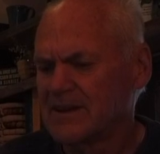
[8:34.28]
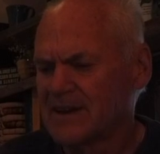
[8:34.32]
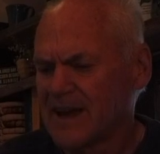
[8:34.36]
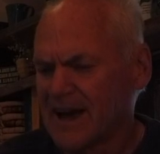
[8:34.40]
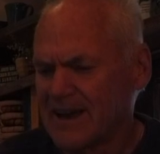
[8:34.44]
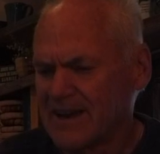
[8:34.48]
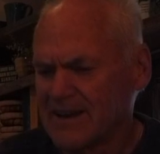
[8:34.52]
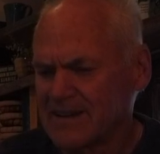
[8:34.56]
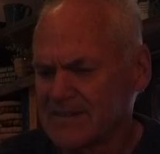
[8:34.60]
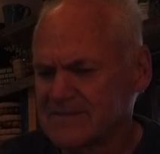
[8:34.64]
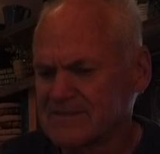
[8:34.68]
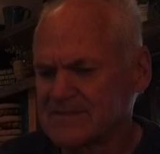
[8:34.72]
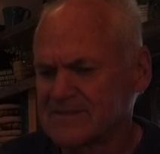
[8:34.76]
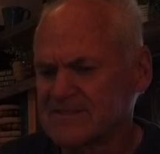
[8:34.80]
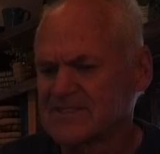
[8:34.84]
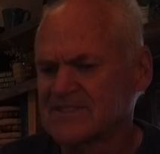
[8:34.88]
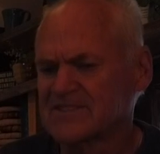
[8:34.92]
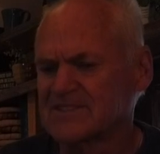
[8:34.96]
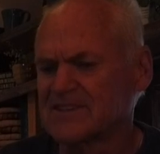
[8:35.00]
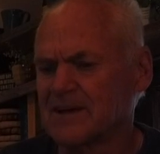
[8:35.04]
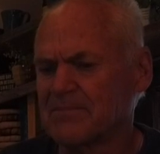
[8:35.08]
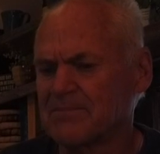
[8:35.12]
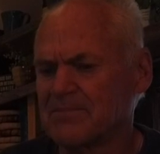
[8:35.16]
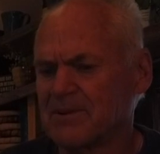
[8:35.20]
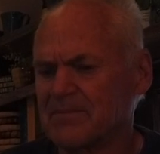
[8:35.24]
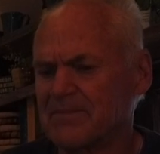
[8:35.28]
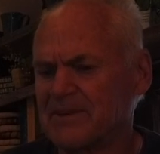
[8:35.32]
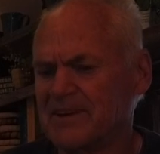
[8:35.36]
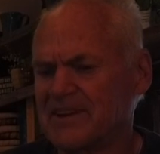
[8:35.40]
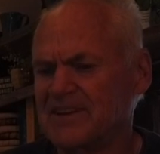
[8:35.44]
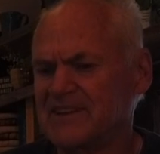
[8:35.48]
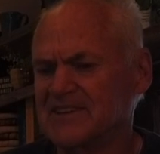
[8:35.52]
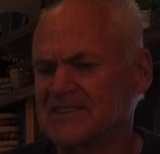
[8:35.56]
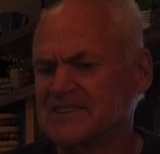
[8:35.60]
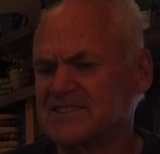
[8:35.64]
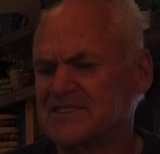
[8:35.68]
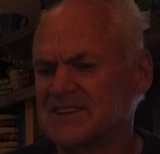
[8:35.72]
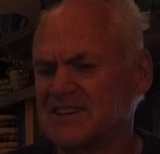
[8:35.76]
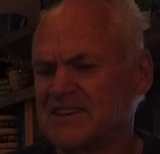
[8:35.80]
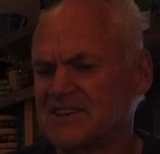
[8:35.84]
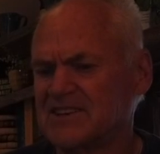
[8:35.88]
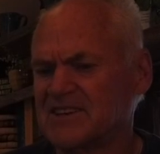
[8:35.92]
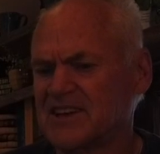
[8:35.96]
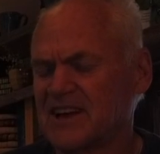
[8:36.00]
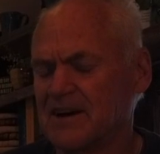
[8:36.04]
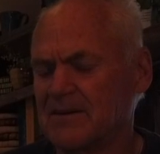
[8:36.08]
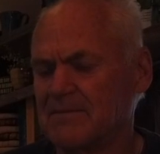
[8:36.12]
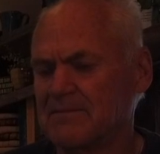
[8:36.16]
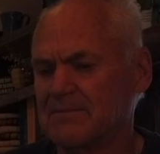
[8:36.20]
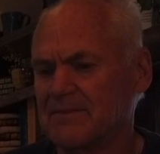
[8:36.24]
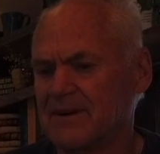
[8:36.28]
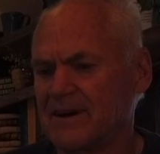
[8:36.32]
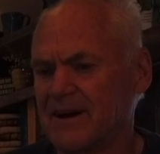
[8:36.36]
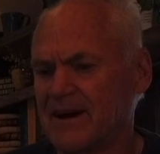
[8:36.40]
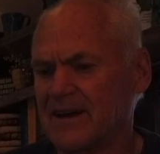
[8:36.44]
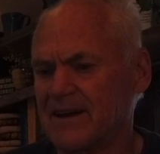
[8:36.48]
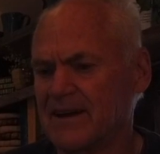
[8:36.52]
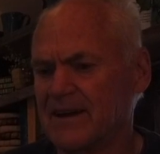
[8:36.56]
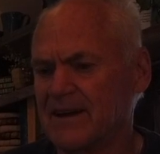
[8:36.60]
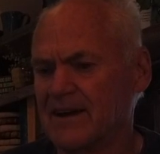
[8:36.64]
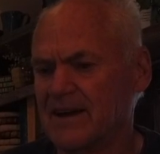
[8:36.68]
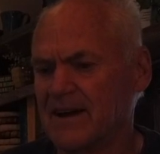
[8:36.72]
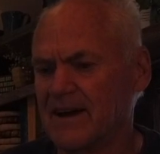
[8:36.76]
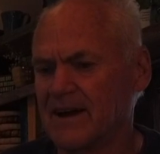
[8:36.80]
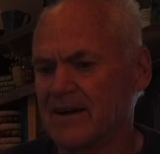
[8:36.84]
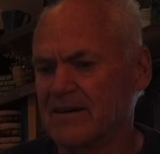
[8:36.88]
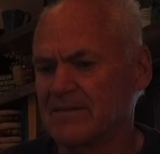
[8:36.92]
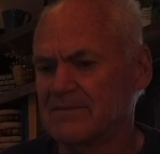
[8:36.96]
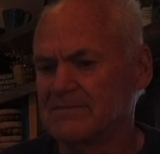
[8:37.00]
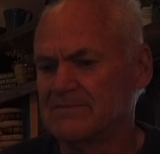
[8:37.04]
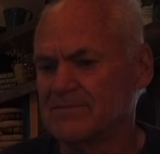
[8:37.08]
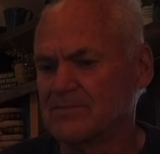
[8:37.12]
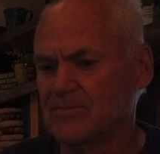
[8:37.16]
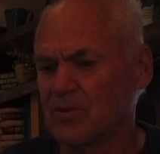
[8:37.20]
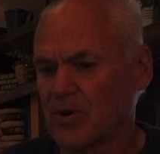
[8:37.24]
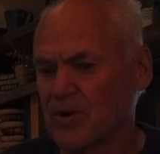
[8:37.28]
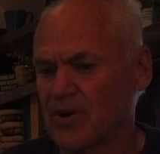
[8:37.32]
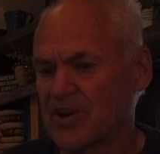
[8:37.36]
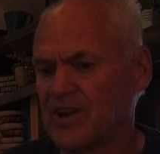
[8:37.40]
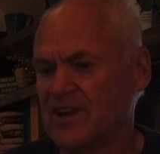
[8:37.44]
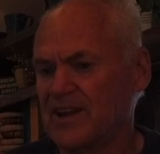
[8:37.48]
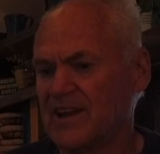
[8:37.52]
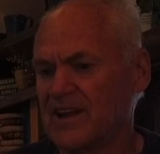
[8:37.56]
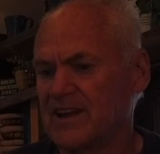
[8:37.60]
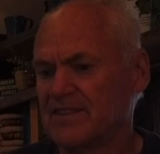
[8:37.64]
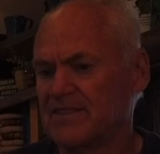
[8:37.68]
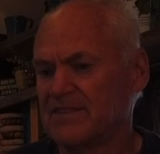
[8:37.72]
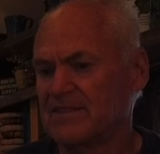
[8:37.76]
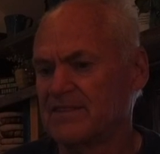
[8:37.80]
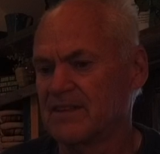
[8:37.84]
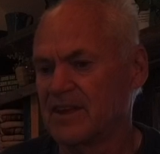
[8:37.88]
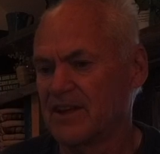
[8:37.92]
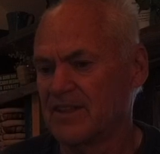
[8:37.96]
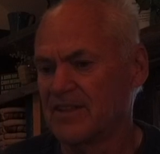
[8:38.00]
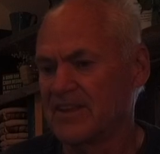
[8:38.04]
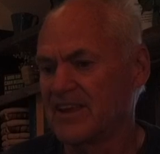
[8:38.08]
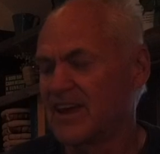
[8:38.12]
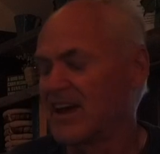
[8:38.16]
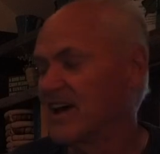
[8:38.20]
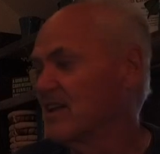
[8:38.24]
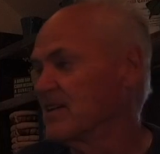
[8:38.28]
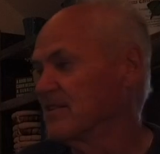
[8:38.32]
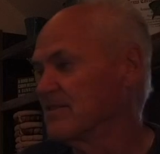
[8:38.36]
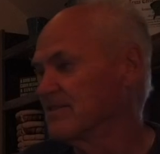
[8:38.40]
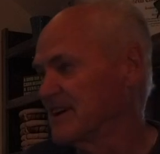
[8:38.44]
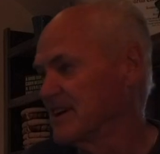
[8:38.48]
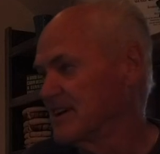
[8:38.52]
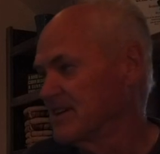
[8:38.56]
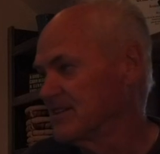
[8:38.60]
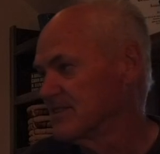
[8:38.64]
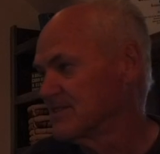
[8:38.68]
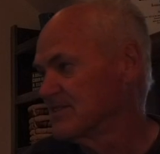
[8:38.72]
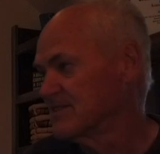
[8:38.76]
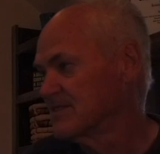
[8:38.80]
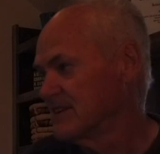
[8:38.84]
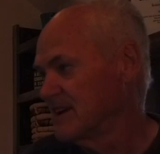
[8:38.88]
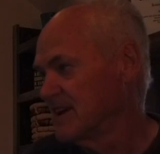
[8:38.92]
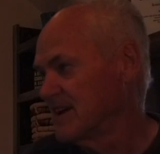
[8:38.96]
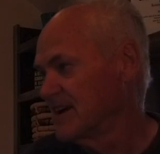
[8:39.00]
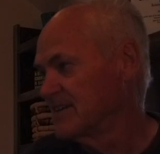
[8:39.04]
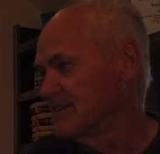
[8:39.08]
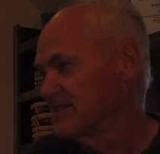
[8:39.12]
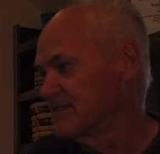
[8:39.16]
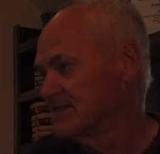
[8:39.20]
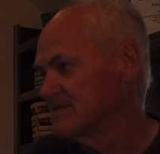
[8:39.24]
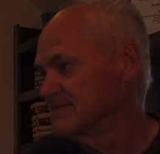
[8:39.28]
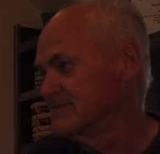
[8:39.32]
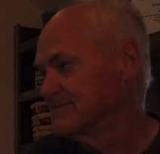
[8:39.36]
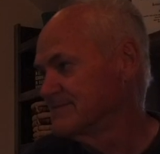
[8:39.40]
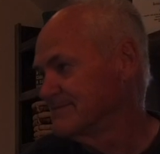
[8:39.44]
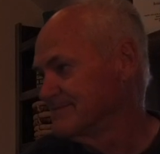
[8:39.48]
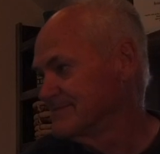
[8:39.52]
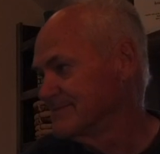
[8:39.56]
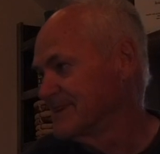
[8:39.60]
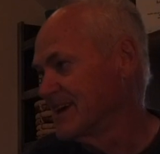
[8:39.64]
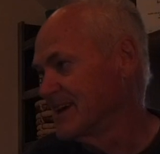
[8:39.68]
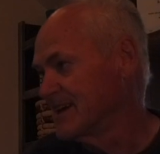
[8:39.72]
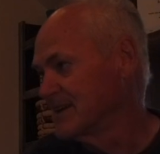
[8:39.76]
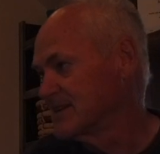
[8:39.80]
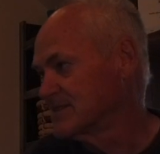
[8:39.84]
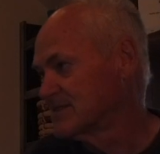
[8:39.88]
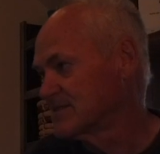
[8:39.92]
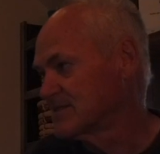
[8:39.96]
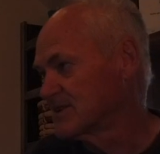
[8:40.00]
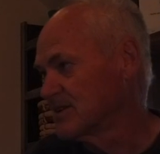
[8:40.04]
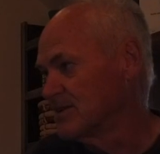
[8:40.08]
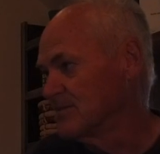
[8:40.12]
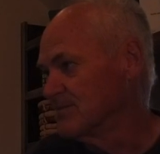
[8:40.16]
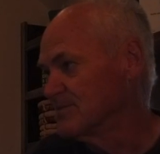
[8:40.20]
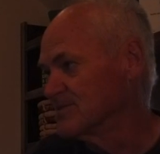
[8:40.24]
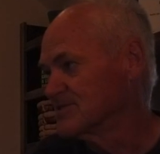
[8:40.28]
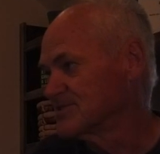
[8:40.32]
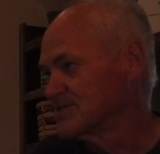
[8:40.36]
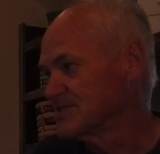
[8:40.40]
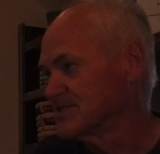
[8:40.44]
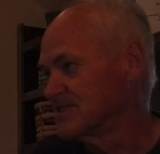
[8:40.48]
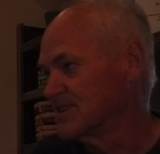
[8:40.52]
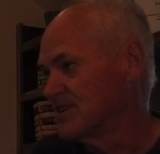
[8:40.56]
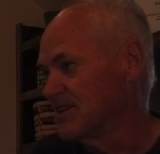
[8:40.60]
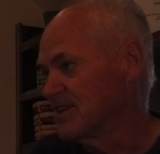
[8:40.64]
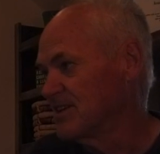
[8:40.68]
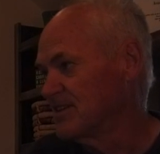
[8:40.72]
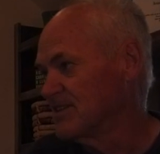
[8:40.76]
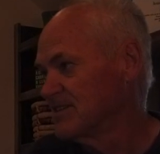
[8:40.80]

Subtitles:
kind of supplement his income by working on the elevator at Culberson Hall.